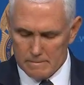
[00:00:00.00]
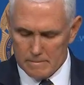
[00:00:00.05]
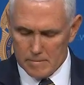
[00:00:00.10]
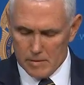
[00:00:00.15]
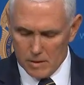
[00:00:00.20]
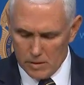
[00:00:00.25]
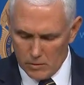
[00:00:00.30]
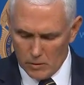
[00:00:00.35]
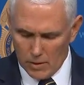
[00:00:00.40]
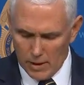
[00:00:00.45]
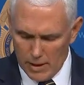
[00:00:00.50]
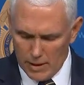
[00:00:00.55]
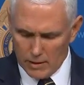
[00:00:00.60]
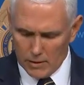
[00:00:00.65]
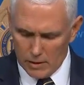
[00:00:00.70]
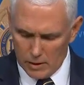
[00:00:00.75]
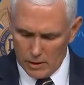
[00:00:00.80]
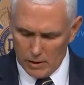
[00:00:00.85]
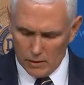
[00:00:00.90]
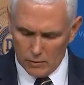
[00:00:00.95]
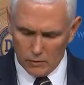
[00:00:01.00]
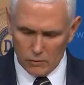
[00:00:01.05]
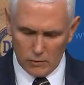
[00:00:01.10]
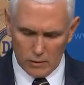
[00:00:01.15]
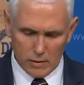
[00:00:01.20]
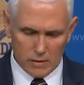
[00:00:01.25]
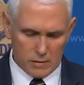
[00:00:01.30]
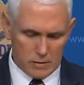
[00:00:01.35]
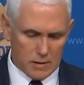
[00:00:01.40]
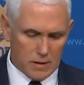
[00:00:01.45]
I mean, the reality is
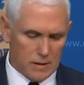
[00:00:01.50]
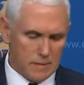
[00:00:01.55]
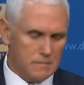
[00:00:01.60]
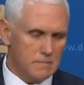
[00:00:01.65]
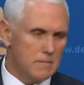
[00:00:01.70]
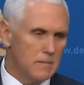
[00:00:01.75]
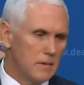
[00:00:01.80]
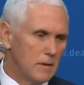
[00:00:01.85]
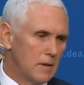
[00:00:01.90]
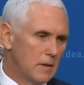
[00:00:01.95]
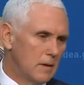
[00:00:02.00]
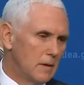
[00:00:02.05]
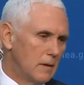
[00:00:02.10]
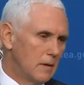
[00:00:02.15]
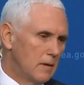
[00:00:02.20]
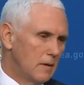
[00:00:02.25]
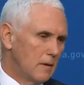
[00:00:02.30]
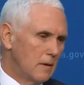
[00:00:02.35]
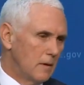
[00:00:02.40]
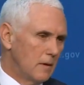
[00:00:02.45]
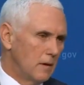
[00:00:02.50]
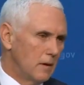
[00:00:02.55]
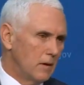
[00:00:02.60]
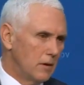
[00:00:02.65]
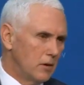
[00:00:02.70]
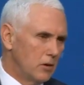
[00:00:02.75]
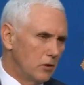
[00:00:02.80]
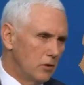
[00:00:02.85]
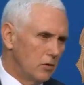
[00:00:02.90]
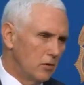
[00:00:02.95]
that uh, uh,
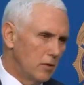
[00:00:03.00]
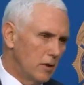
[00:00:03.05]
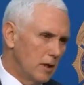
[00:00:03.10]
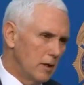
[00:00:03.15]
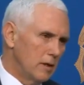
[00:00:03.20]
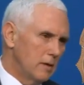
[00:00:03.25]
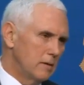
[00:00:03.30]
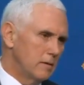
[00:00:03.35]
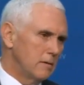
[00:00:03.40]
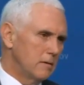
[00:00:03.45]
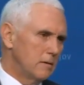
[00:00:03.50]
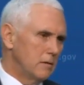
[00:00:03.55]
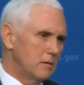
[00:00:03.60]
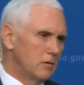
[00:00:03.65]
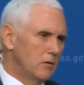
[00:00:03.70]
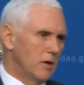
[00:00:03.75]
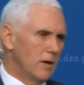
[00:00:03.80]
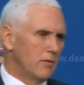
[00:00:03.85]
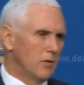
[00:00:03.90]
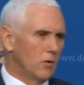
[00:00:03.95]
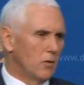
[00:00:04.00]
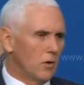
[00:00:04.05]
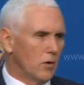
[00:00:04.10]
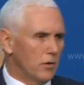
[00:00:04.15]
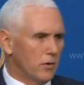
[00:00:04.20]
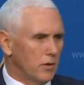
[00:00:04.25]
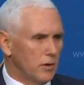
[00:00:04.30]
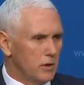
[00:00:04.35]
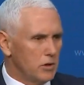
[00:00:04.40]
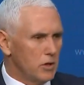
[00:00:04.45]
you, uh, you have no
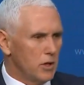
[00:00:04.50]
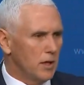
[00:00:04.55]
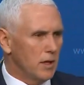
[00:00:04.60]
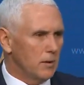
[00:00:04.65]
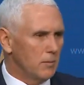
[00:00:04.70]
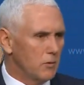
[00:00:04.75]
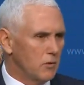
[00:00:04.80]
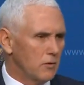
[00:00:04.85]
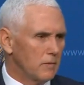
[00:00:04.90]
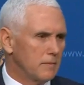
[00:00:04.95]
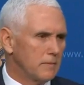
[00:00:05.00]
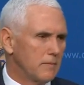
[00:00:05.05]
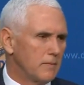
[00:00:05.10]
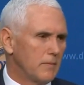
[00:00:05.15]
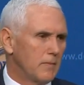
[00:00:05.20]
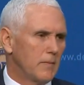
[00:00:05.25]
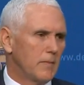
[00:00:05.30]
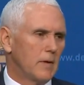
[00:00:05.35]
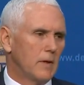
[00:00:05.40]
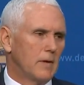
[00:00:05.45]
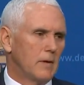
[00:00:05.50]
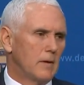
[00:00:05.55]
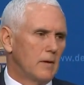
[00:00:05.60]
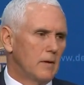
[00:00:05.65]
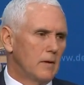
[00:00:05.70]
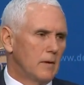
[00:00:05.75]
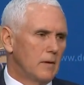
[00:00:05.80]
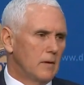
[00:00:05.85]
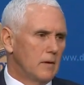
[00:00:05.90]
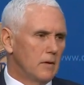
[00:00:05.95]
ordinary jobs.
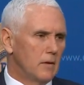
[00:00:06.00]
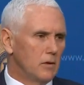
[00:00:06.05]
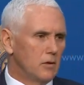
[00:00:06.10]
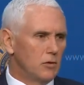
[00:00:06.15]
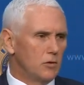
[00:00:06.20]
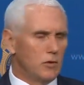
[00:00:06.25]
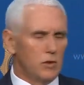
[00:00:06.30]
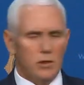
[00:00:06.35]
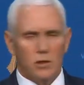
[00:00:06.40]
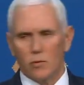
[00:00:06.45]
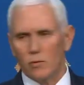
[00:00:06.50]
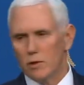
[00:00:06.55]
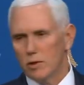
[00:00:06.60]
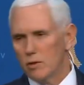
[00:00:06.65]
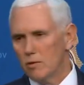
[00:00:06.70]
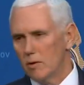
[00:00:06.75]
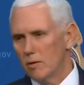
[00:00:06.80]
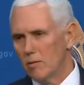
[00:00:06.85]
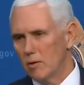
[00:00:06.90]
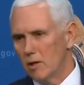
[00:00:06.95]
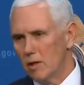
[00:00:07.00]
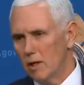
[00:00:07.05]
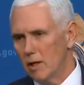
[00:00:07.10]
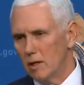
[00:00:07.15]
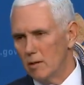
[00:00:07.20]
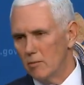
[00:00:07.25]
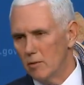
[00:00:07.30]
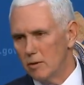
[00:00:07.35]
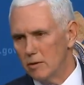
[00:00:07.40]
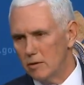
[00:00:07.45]
Uh, you deal with a criminal
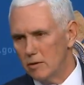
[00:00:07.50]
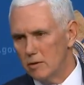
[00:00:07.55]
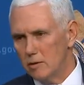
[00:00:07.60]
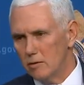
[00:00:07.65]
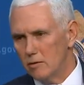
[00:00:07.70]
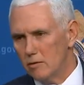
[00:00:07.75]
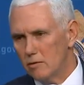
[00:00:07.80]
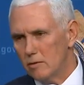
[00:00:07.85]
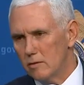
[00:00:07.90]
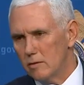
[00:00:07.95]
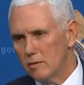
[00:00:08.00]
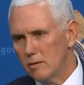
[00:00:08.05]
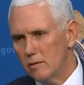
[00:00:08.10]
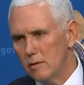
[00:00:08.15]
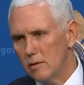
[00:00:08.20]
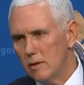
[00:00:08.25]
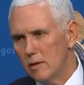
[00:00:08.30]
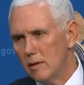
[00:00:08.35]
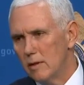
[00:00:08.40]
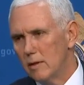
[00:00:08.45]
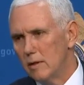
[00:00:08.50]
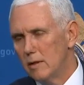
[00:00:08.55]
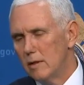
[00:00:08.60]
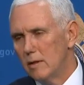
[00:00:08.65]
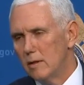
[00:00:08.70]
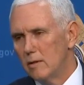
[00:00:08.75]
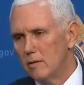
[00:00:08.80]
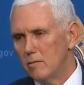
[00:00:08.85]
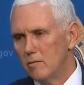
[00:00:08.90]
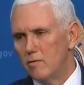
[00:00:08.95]
element that is
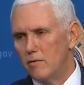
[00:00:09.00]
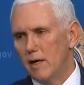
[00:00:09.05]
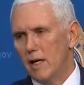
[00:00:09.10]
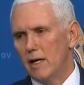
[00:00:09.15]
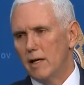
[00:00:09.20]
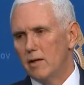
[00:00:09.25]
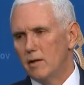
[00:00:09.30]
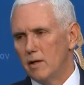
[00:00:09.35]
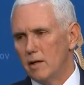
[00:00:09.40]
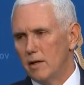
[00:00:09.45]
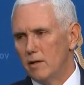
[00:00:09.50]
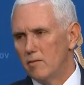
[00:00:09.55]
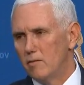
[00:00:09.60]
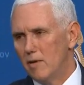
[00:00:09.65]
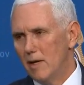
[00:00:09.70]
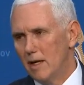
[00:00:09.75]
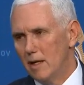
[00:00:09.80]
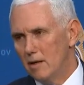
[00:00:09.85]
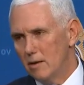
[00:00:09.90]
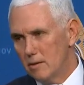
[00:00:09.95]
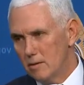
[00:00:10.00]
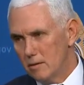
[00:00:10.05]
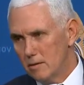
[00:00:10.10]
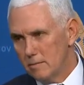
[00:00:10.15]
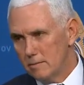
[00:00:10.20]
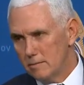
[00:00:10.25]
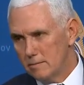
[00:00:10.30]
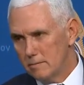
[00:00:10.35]
vile and violent